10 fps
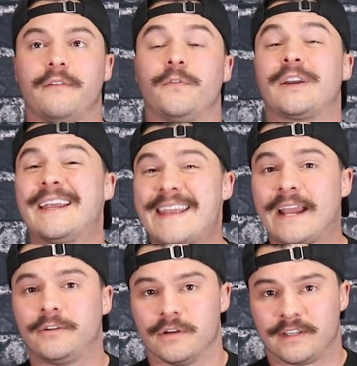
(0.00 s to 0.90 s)
for
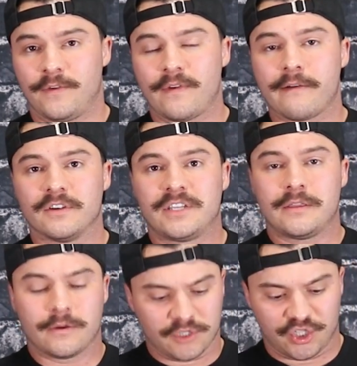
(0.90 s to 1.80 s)
connectors, if you've ever
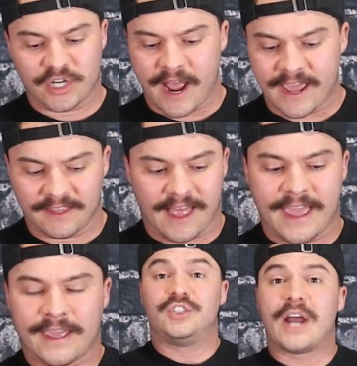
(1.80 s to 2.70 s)
seen those giant
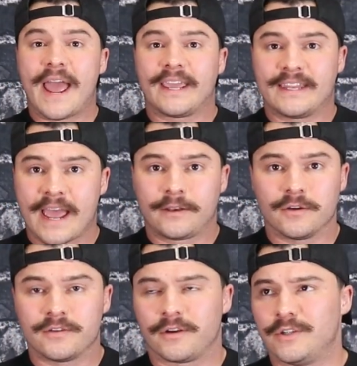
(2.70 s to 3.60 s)

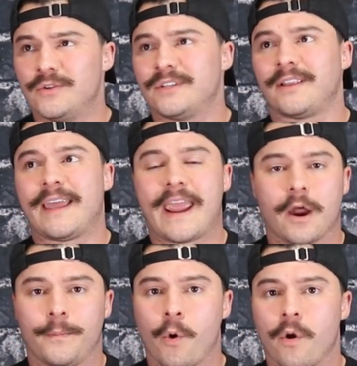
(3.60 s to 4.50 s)
connectors that are used at like
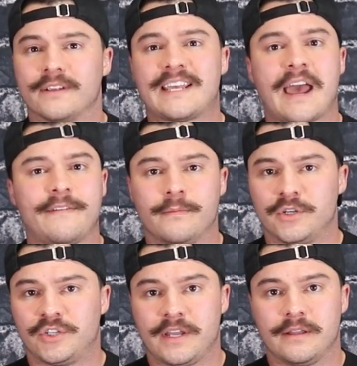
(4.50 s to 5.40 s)
airports, heavy
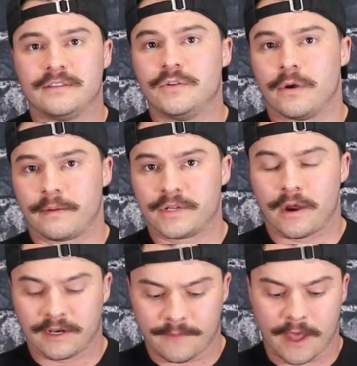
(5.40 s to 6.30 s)
machines, you know what I'm
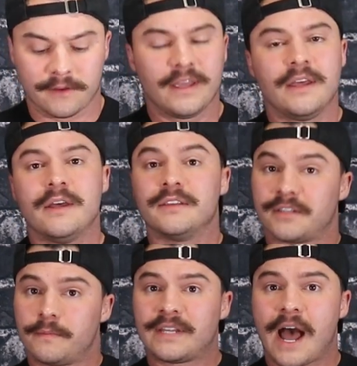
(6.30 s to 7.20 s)
talking about.
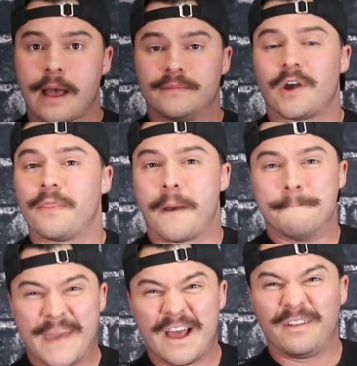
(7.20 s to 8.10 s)
Sometimes on the
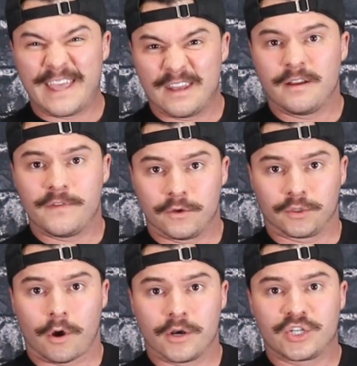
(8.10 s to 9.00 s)
male end of
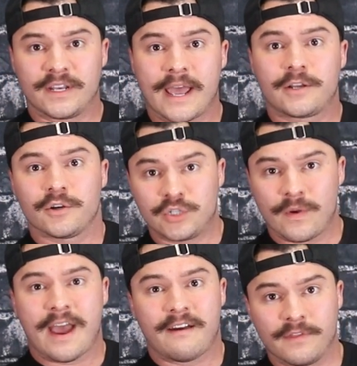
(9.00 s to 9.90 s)
those large connectors,
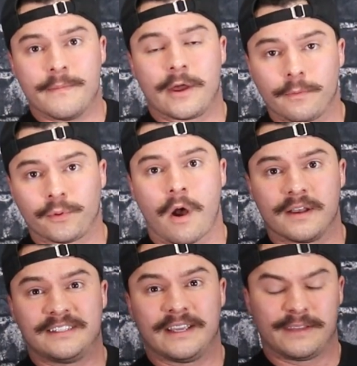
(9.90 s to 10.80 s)
you have the metal
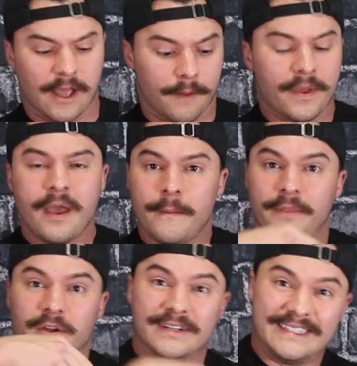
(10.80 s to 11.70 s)
prongs sticking up,
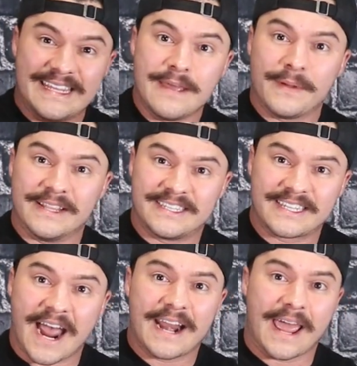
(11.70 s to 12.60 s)
but they're deep
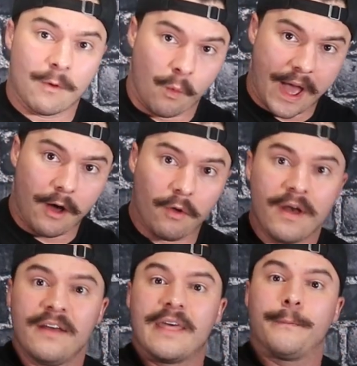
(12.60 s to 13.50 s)
inside a well
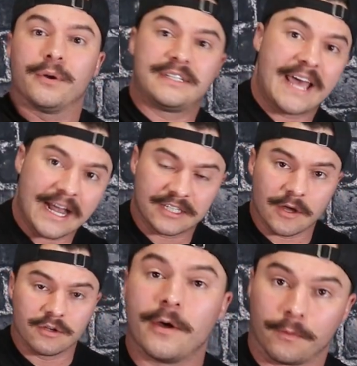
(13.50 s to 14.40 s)
that protects
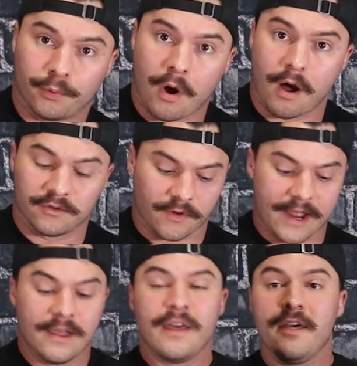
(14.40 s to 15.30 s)
those metal prongs, right?